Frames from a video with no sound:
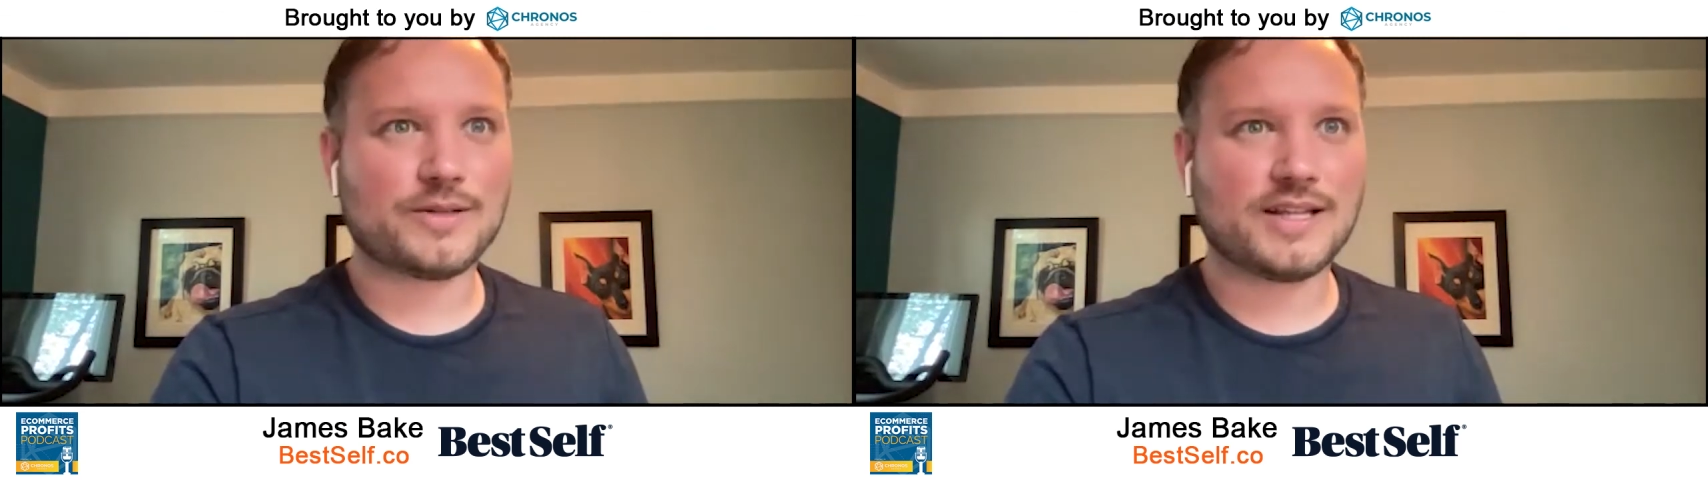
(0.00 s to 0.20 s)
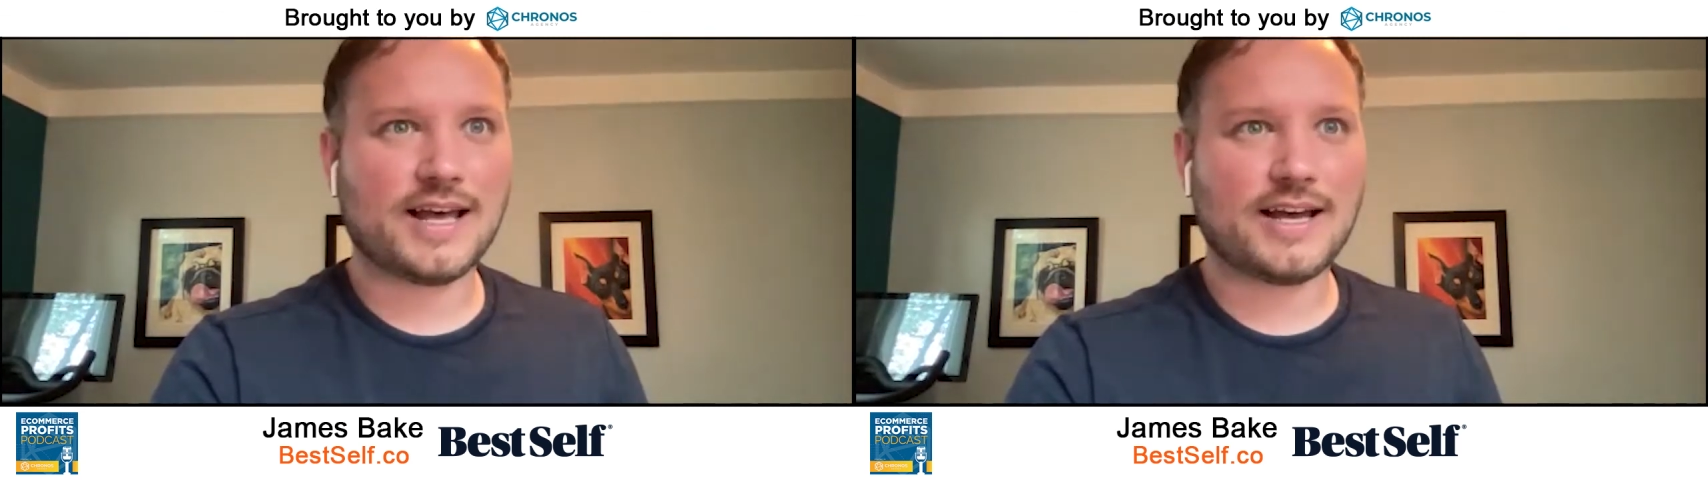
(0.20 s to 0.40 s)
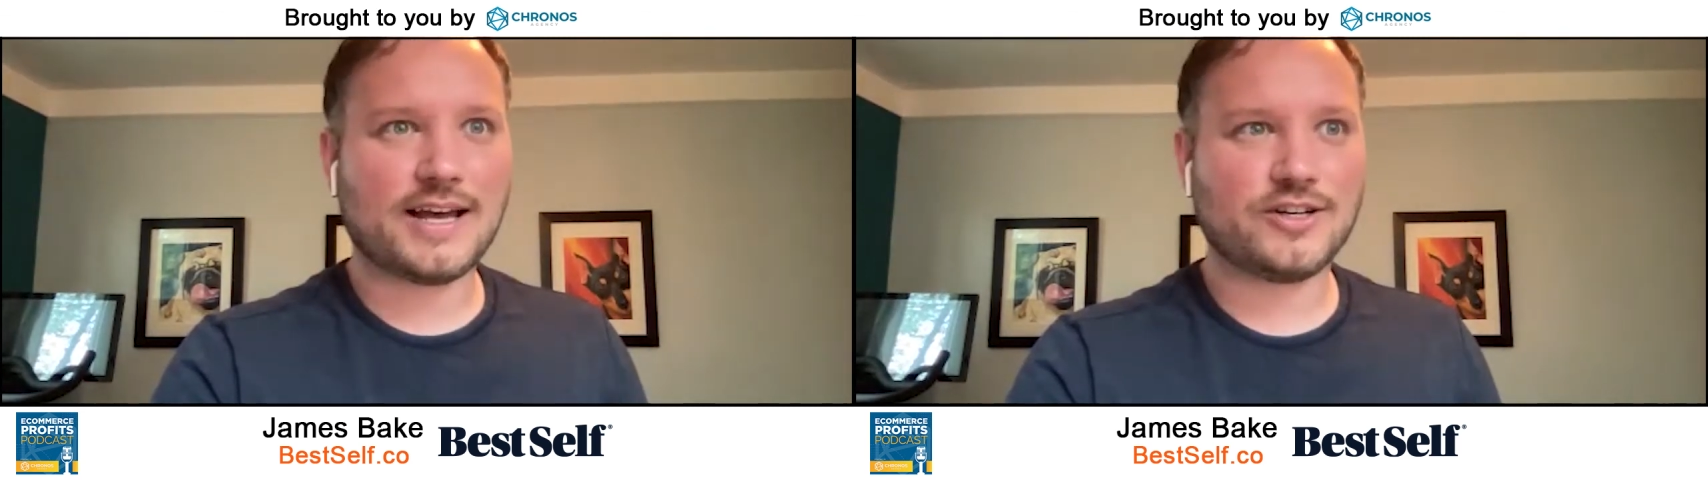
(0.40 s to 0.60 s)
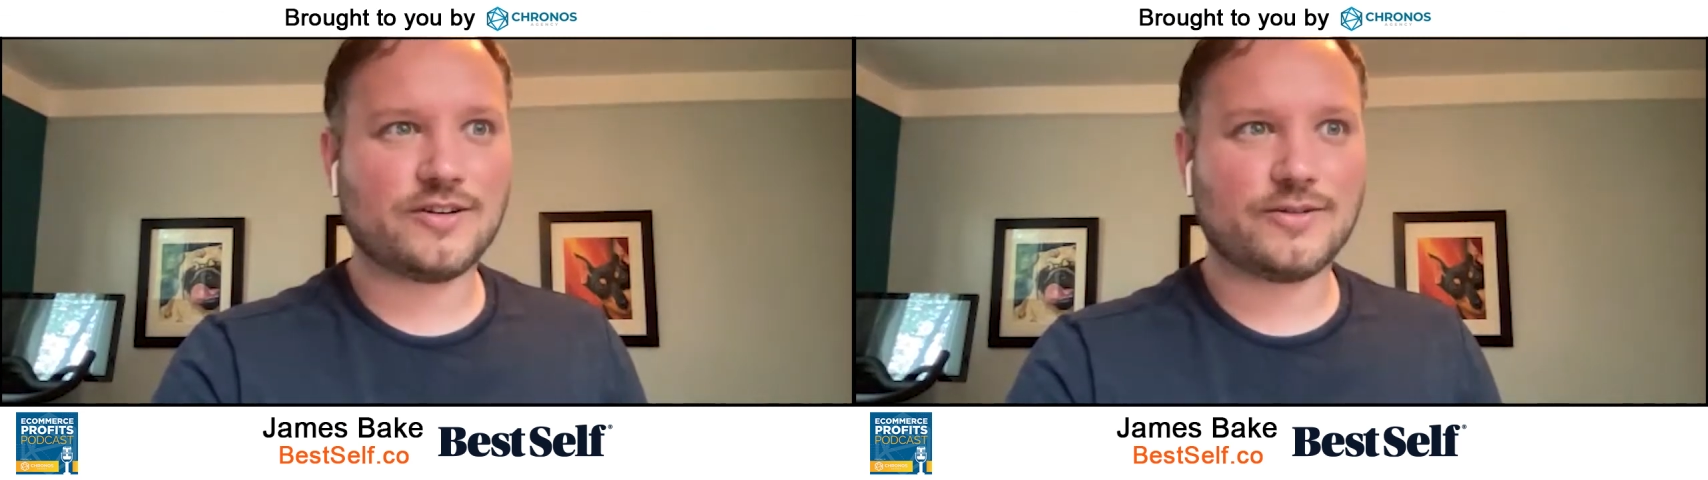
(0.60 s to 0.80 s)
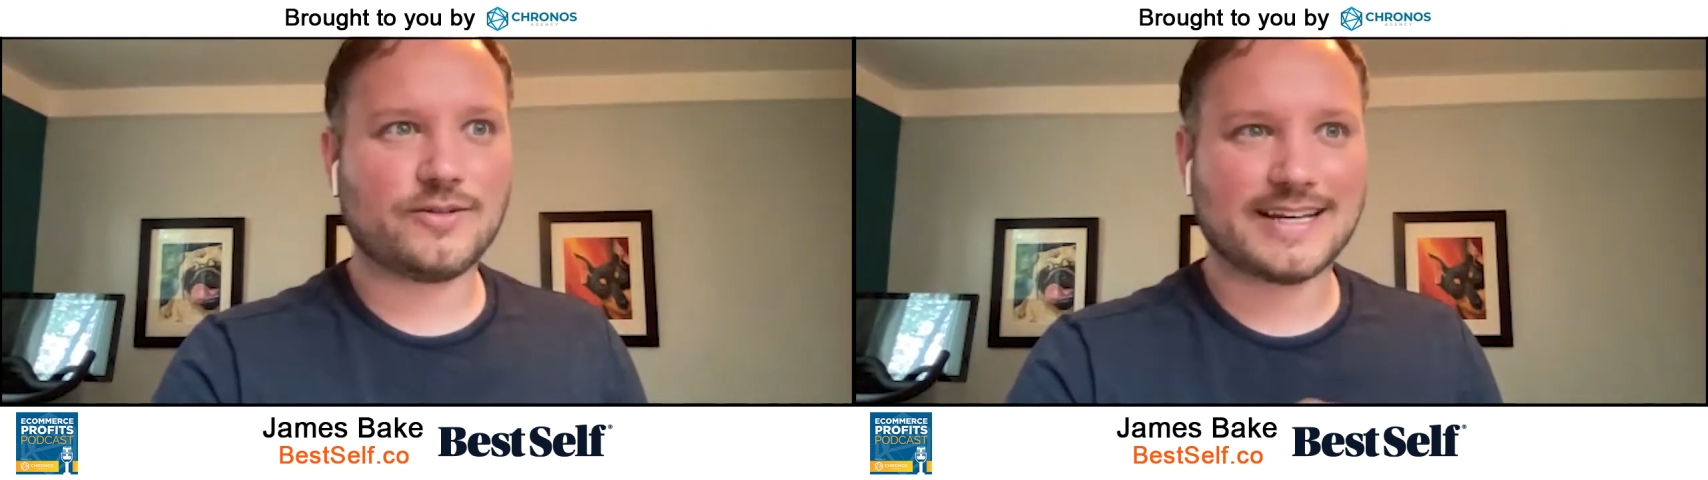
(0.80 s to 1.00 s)
it was last
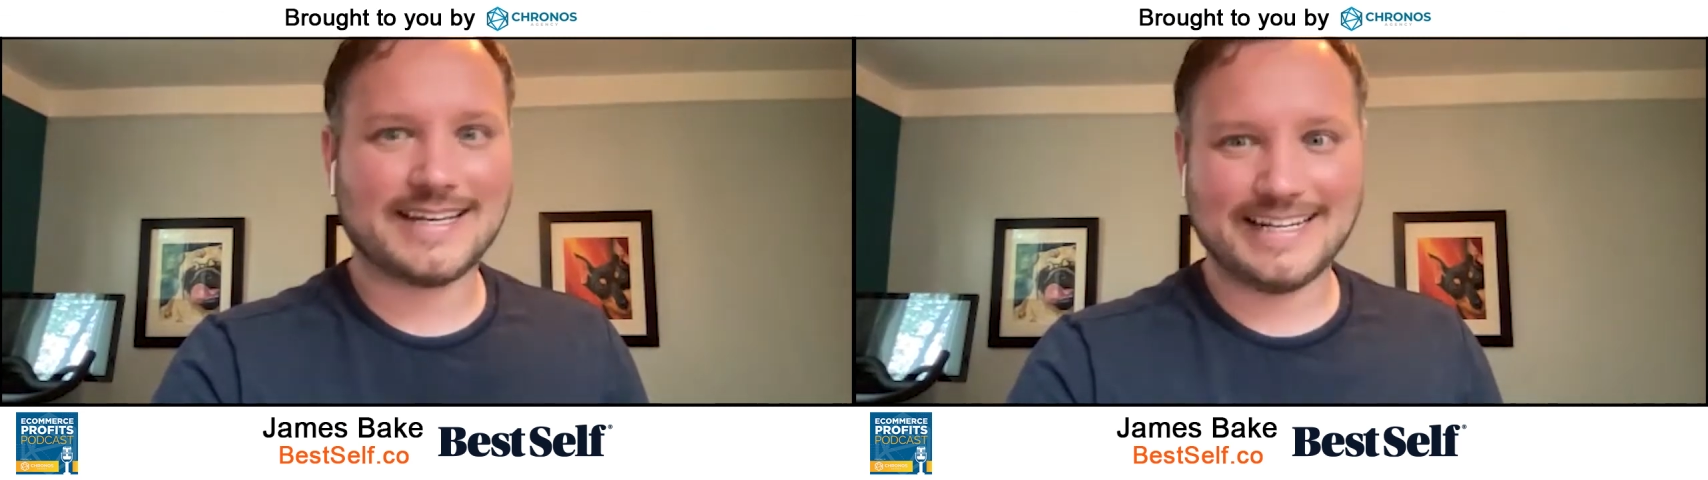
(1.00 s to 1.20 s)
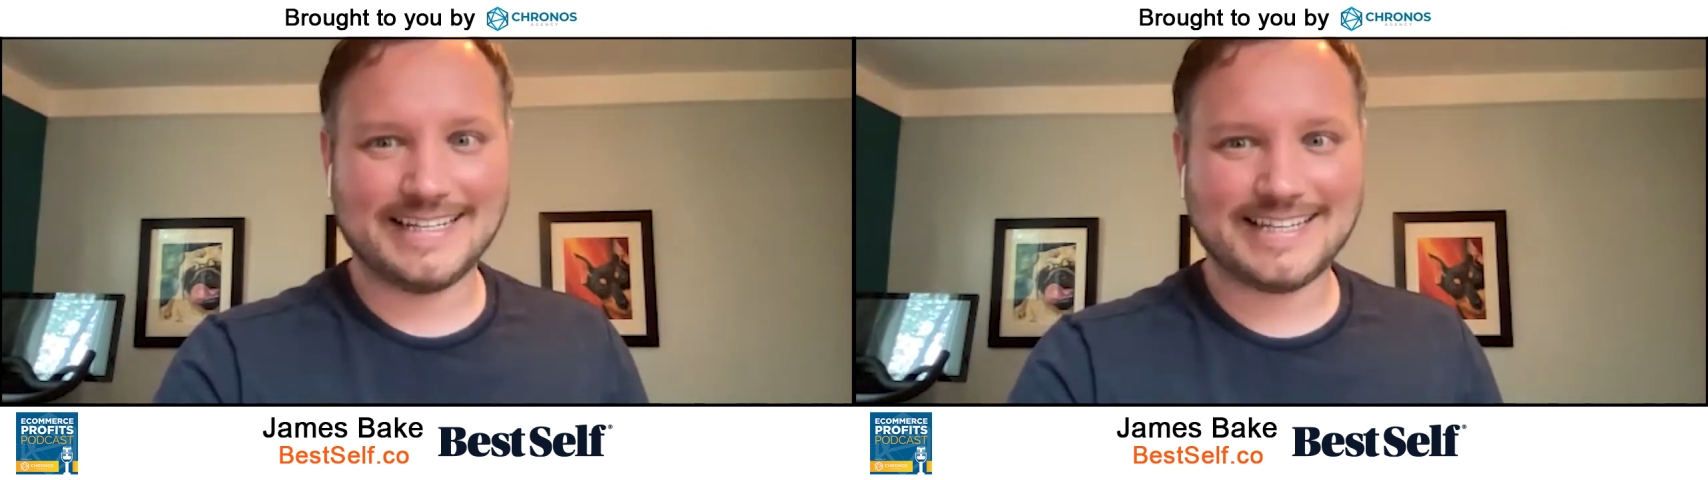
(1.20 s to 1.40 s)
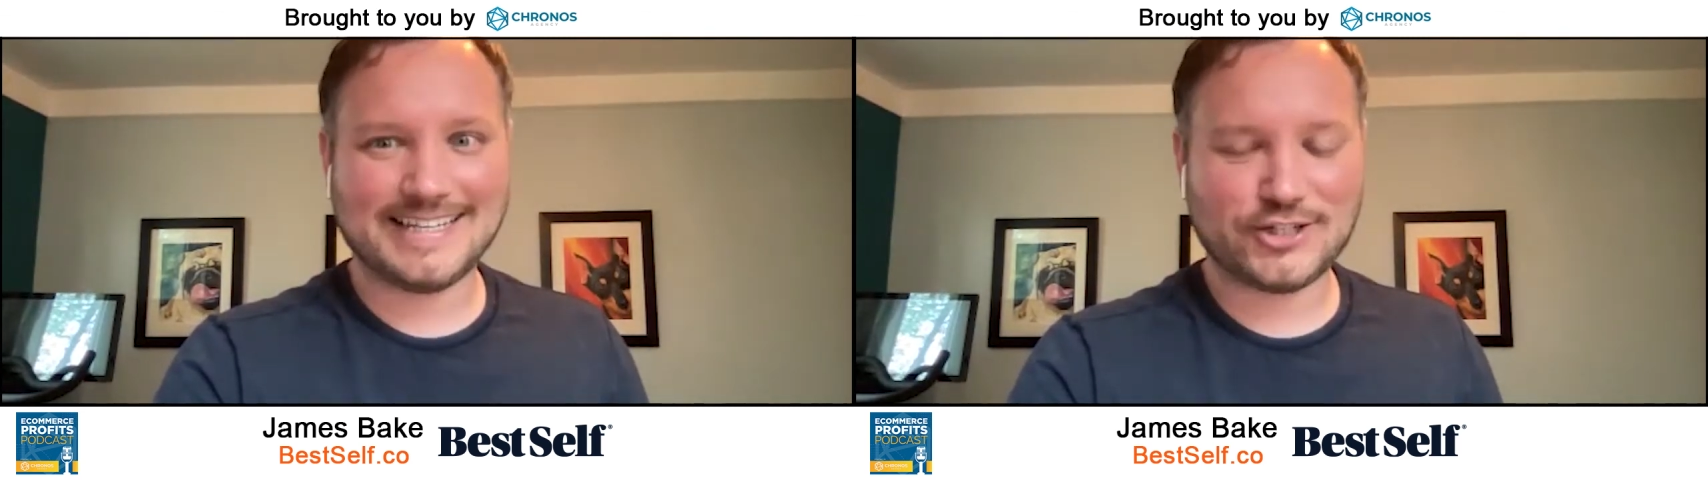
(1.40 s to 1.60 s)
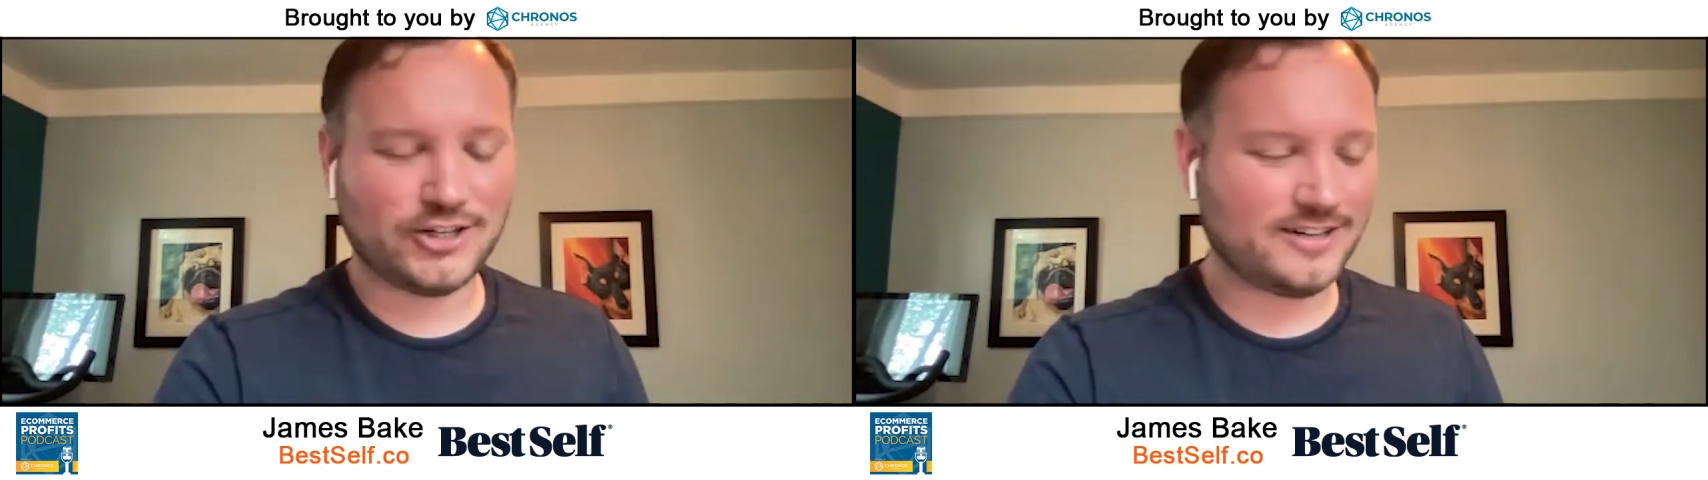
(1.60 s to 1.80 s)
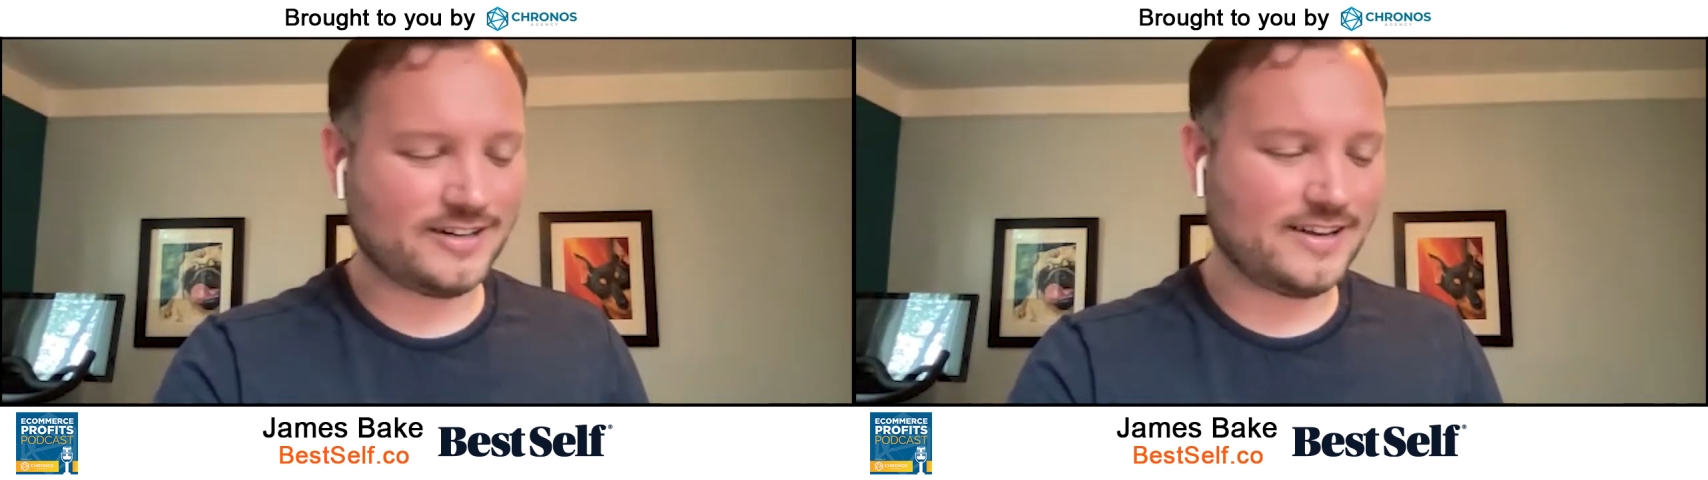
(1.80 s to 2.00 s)
year, and it was like a kids
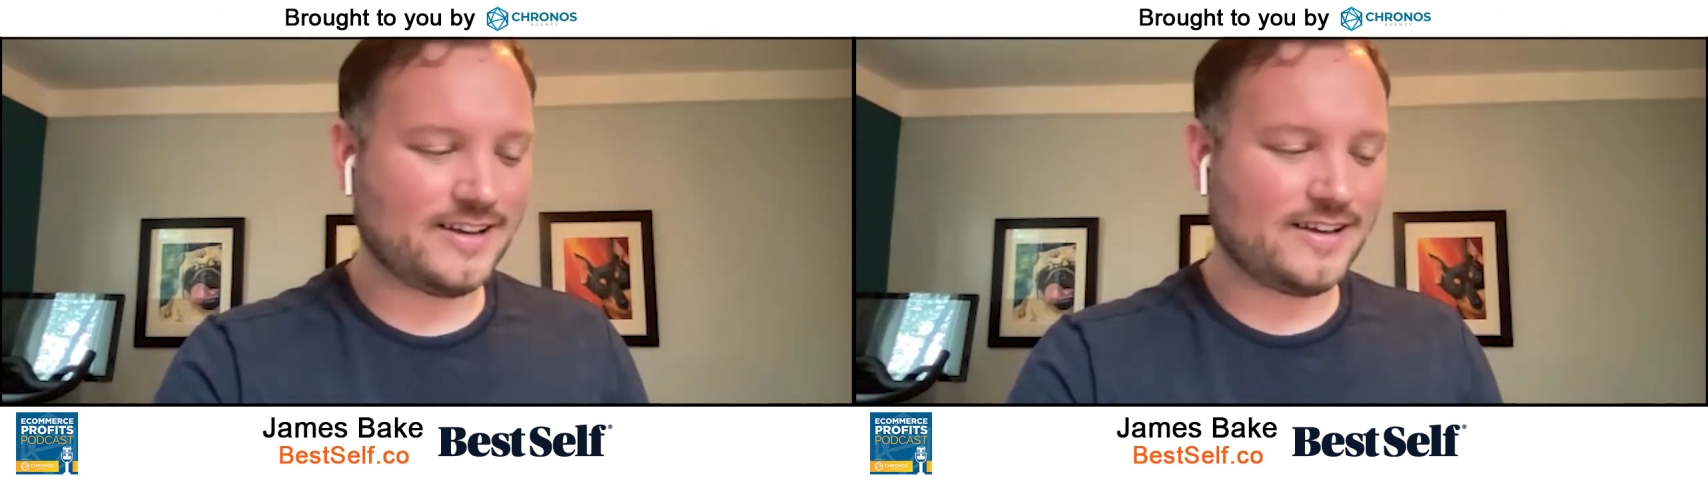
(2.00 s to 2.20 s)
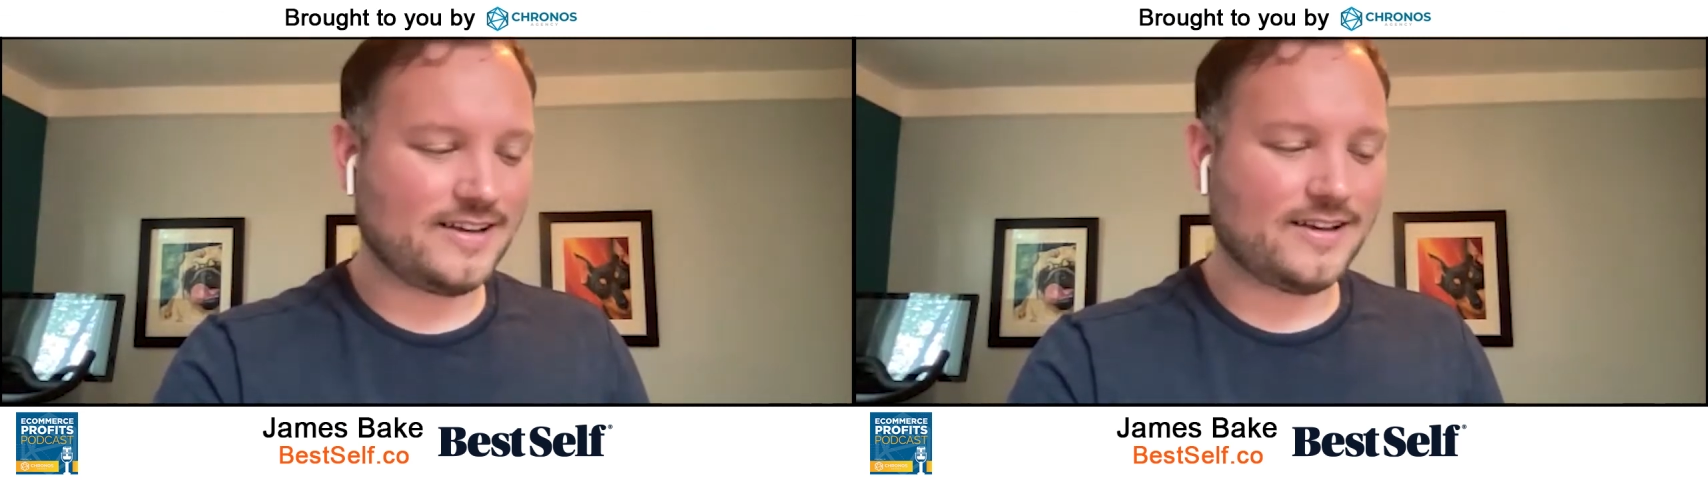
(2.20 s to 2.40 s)
section.